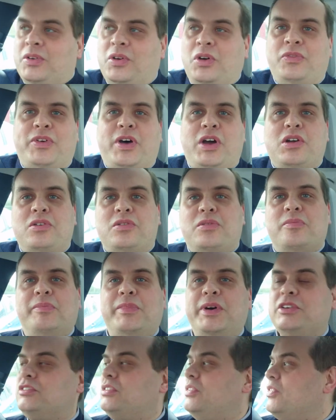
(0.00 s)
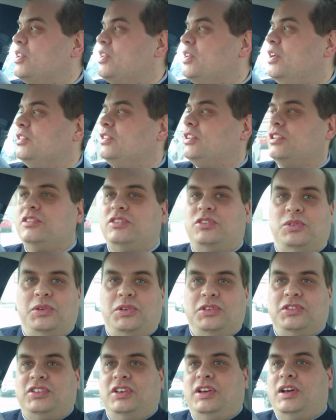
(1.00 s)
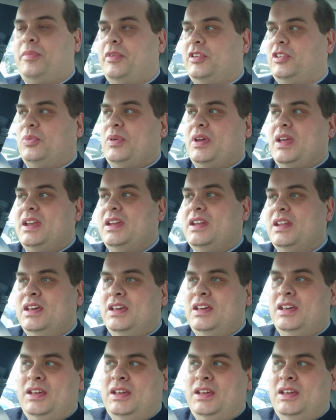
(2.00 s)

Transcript: Although most of the cars I source are between